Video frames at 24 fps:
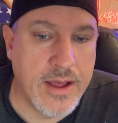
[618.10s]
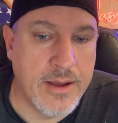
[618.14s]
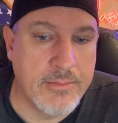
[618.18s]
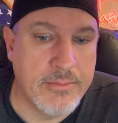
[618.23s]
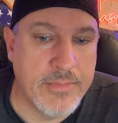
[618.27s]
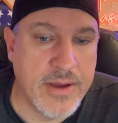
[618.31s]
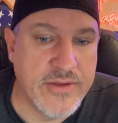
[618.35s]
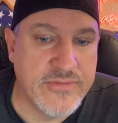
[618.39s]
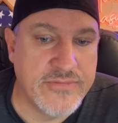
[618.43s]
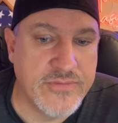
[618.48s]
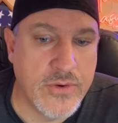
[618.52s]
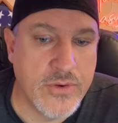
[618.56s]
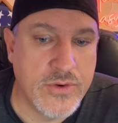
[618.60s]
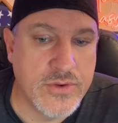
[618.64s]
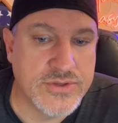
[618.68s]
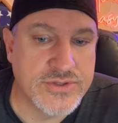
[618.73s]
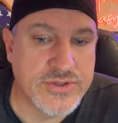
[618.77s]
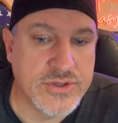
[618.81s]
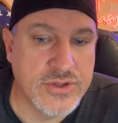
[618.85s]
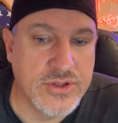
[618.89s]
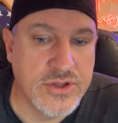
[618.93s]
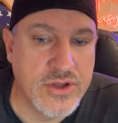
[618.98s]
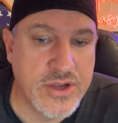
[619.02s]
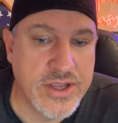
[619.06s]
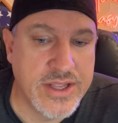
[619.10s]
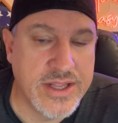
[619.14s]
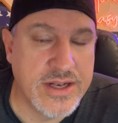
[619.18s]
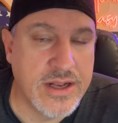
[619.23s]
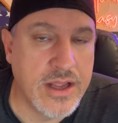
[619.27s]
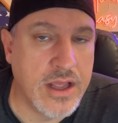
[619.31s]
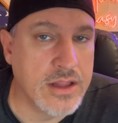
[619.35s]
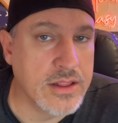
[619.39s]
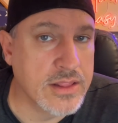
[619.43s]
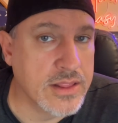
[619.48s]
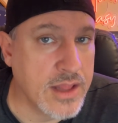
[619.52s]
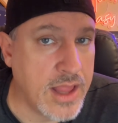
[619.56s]
my photos are looking
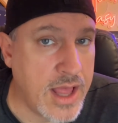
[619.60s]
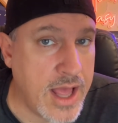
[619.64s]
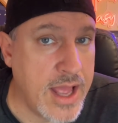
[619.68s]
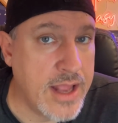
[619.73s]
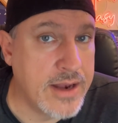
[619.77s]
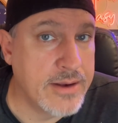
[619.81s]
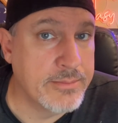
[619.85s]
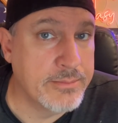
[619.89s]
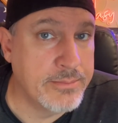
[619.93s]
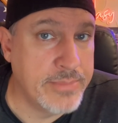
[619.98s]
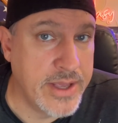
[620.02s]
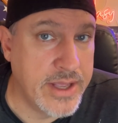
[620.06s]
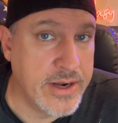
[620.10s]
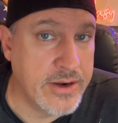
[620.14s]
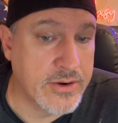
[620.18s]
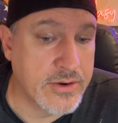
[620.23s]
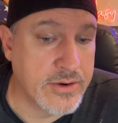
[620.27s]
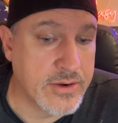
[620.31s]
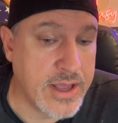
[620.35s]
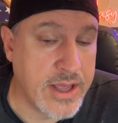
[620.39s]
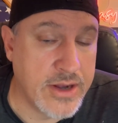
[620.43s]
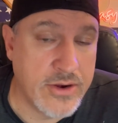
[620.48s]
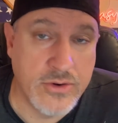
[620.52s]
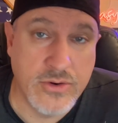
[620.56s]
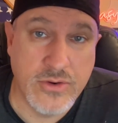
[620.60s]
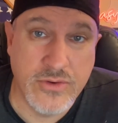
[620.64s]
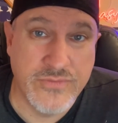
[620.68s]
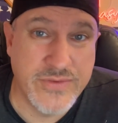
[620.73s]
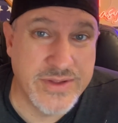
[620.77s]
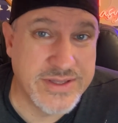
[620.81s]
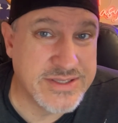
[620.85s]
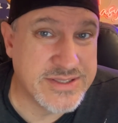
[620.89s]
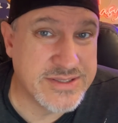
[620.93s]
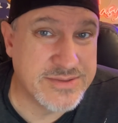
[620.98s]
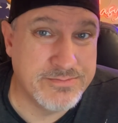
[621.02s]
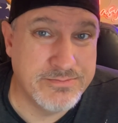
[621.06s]
a lot better. I don't know if
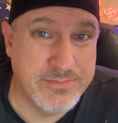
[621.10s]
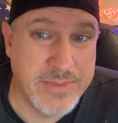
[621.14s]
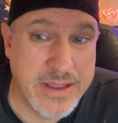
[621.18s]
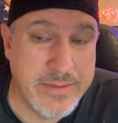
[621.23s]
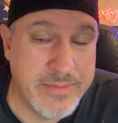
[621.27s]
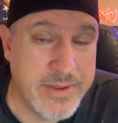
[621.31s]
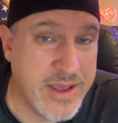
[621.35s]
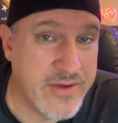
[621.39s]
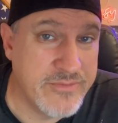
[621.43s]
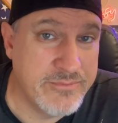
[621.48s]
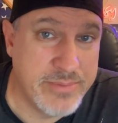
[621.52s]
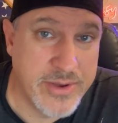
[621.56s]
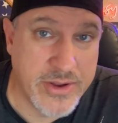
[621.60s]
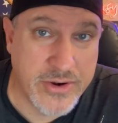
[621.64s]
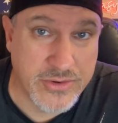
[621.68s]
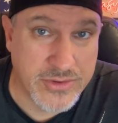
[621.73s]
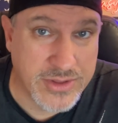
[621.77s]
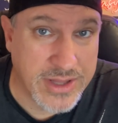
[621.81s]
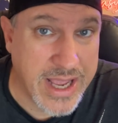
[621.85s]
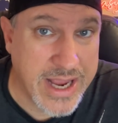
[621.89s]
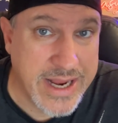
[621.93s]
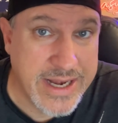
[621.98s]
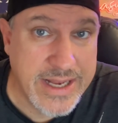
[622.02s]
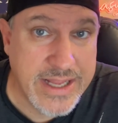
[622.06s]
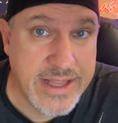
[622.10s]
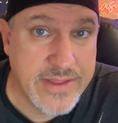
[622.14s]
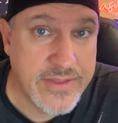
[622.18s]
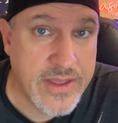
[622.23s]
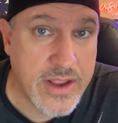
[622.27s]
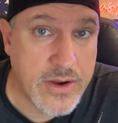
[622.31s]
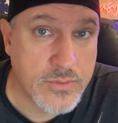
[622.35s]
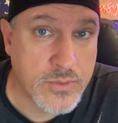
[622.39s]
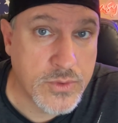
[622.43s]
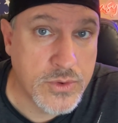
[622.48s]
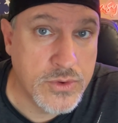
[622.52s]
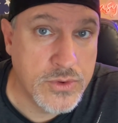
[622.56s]
it's maybe I have better lighting in
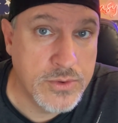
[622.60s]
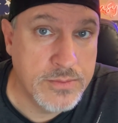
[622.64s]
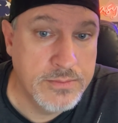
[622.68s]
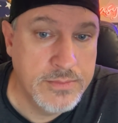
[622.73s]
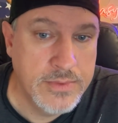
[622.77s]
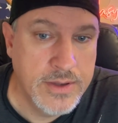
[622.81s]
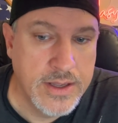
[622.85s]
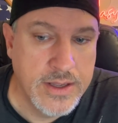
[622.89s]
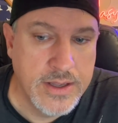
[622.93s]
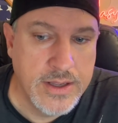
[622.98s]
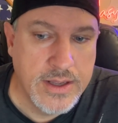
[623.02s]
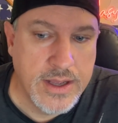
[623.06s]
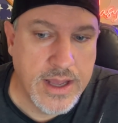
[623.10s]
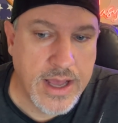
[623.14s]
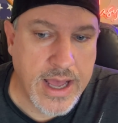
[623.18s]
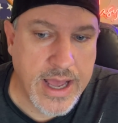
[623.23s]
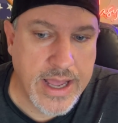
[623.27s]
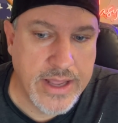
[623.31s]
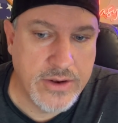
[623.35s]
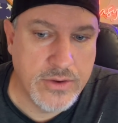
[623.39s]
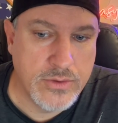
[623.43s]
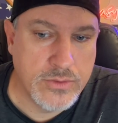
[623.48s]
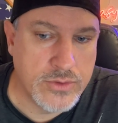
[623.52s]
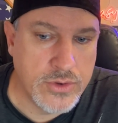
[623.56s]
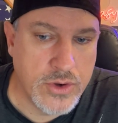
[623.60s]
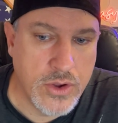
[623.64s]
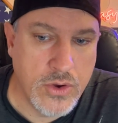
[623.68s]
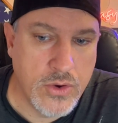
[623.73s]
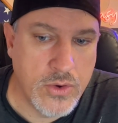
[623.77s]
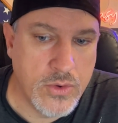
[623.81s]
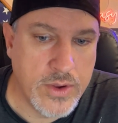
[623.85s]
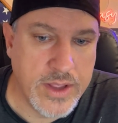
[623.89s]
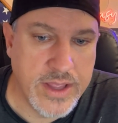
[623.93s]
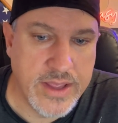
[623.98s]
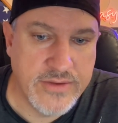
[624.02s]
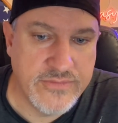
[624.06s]
that room. I don't
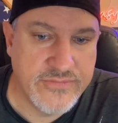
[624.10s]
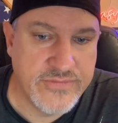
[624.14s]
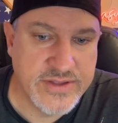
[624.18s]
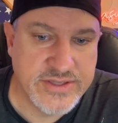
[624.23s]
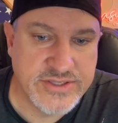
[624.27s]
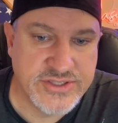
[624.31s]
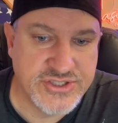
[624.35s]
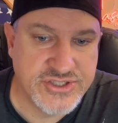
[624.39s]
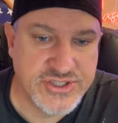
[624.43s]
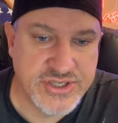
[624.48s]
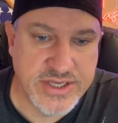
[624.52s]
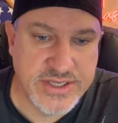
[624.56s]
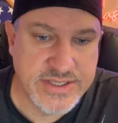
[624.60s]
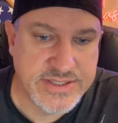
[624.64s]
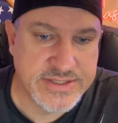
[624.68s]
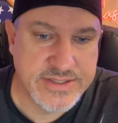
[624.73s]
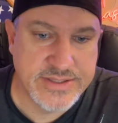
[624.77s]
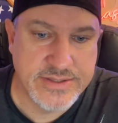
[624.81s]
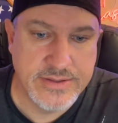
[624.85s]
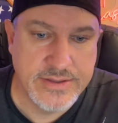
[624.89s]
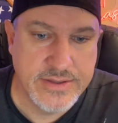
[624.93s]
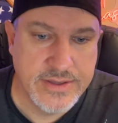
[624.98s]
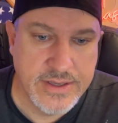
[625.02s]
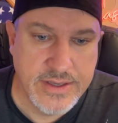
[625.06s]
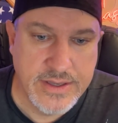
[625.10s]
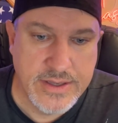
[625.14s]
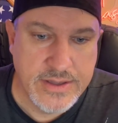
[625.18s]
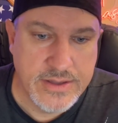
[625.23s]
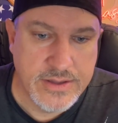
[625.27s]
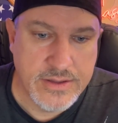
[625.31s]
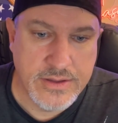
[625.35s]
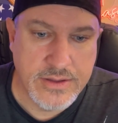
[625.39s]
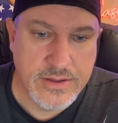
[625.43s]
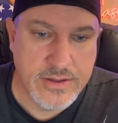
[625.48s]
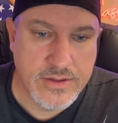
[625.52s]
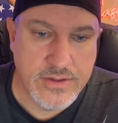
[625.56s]
know if it's just
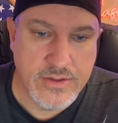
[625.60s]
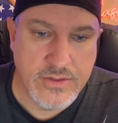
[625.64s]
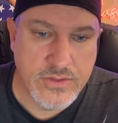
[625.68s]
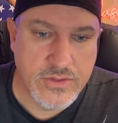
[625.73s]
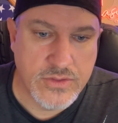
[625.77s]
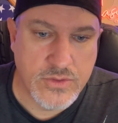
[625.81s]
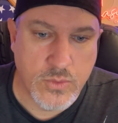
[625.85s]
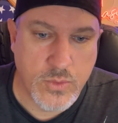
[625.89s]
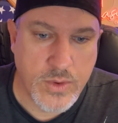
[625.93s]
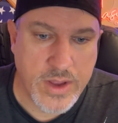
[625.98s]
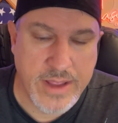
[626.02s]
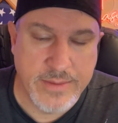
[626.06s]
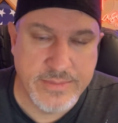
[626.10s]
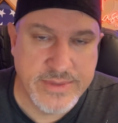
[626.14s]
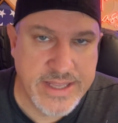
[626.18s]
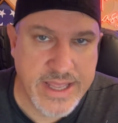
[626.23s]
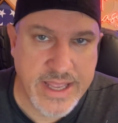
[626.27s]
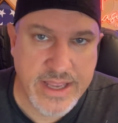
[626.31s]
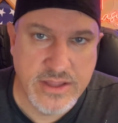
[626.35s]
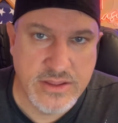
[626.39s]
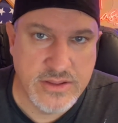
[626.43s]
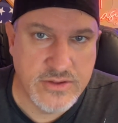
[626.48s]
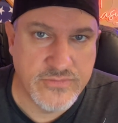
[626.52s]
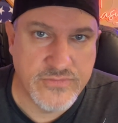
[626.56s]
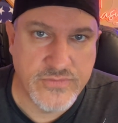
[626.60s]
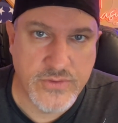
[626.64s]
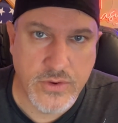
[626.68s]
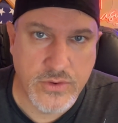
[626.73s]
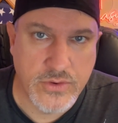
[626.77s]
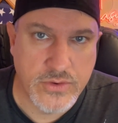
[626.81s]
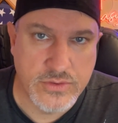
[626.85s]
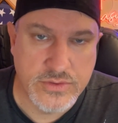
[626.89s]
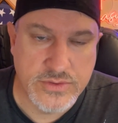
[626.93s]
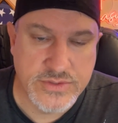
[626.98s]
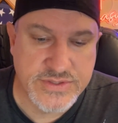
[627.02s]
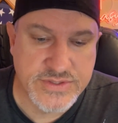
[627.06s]
the way I'm taking the
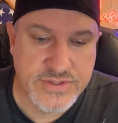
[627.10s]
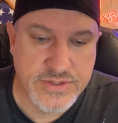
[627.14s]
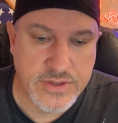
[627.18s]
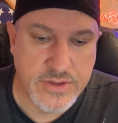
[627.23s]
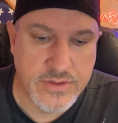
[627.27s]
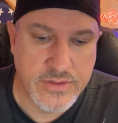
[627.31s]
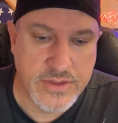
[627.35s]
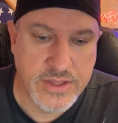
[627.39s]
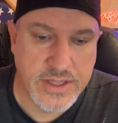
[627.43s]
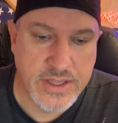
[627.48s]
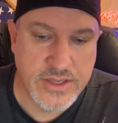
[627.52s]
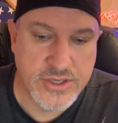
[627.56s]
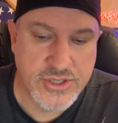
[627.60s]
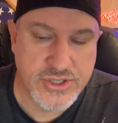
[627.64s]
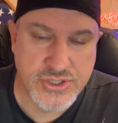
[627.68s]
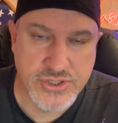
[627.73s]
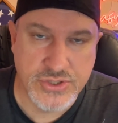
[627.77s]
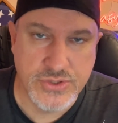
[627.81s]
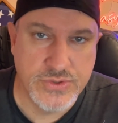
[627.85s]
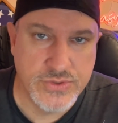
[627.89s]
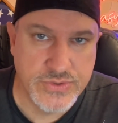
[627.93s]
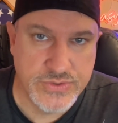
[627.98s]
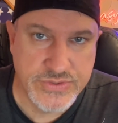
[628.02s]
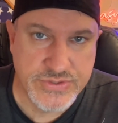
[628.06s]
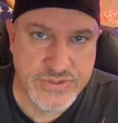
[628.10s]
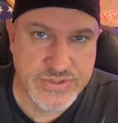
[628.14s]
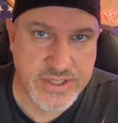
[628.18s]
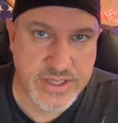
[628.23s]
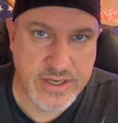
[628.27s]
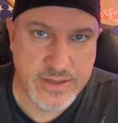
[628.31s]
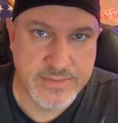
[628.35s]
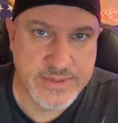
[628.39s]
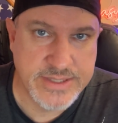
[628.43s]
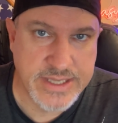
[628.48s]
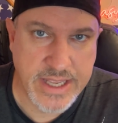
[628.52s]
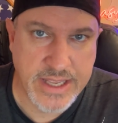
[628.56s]
photos, the shoes that
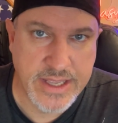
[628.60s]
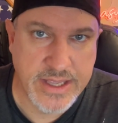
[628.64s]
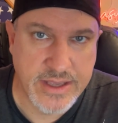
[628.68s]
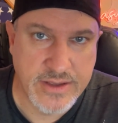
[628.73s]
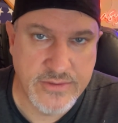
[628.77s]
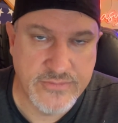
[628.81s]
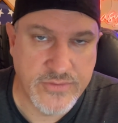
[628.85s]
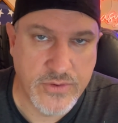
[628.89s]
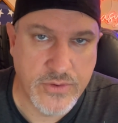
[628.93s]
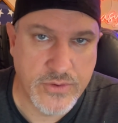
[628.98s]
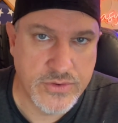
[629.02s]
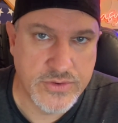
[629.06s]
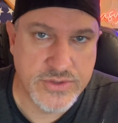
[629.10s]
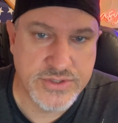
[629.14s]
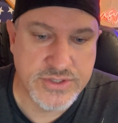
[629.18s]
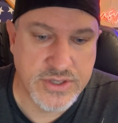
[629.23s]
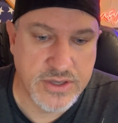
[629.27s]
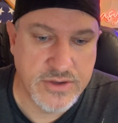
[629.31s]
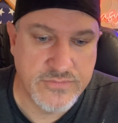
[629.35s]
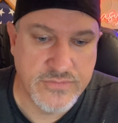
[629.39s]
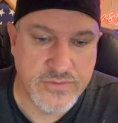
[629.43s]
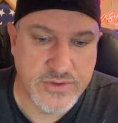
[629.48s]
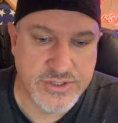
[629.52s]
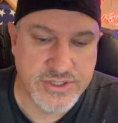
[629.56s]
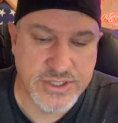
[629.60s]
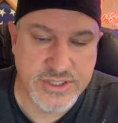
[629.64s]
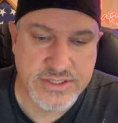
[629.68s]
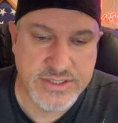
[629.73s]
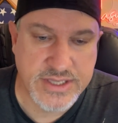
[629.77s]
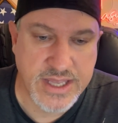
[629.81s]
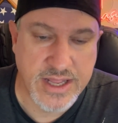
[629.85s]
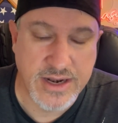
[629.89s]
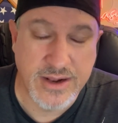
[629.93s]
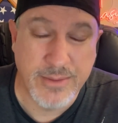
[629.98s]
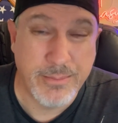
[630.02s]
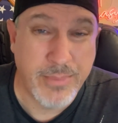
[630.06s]
I'm taking photos of are
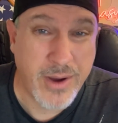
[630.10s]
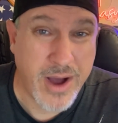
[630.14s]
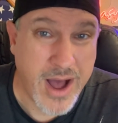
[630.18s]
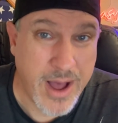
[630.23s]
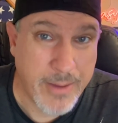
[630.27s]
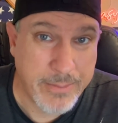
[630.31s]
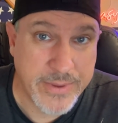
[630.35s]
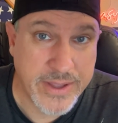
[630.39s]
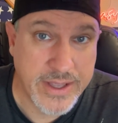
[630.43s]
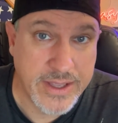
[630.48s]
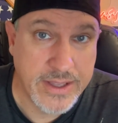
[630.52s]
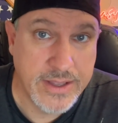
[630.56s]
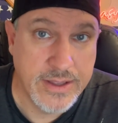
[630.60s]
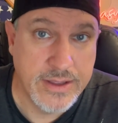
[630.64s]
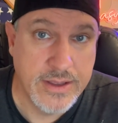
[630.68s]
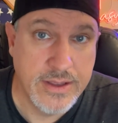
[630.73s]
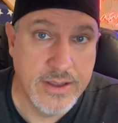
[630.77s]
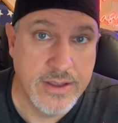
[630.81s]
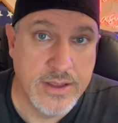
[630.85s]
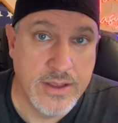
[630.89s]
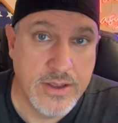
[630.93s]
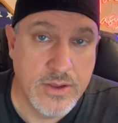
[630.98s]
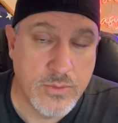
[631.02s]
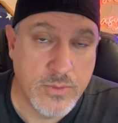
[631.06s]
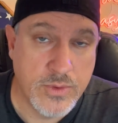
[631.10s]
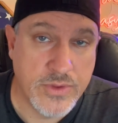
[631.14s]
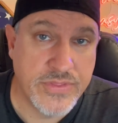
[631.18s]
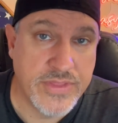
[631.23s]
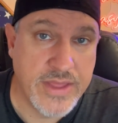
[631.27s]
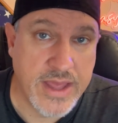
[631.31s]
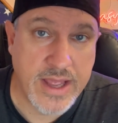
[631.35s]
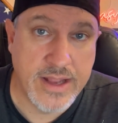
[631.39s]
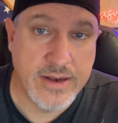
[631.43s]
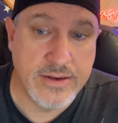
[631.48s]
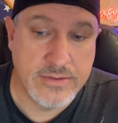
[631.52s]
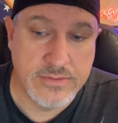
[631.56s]
just kind of popping with
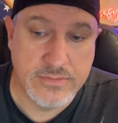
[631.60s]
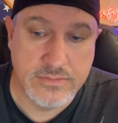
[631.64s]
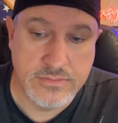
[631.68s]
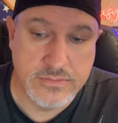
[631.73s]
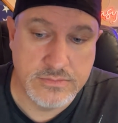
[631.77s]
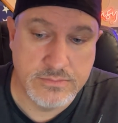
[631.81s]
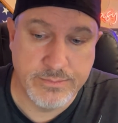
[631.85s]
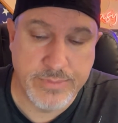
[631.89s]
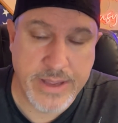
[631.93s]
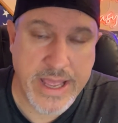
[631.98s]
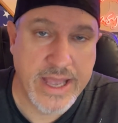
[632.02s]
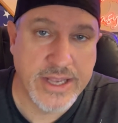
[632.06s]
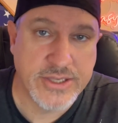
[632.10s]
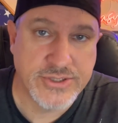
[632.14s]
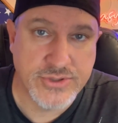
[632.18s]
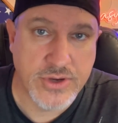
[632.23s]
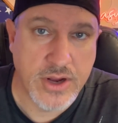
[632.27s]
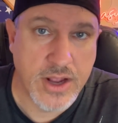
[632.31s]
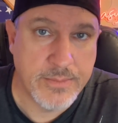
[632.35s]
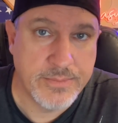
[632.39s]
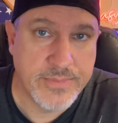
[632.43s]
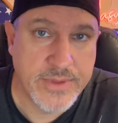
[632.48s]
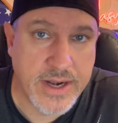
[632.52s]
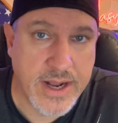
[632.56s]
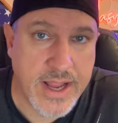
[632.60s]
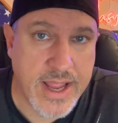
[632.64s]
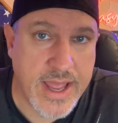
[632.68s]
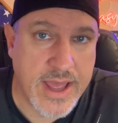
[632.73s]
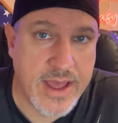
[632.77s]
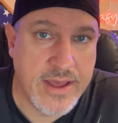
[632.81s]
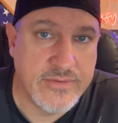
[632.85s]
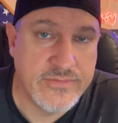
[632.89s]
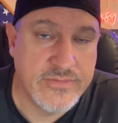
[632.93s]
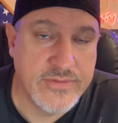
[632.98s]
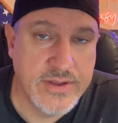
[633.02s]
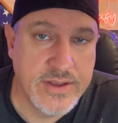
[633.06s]
that backdrop that I
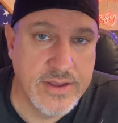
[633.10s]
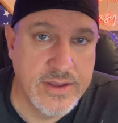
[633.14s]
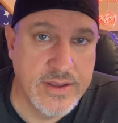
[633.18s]
have,